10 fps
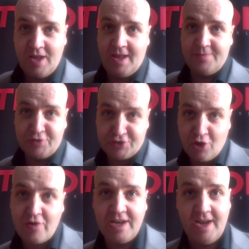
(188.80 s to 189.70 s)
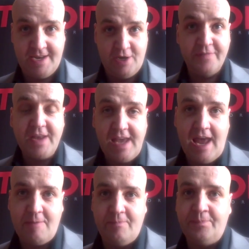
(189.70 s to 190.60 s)
and the storyline of the
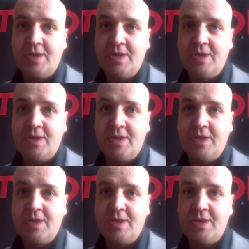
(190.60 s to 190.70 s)
game,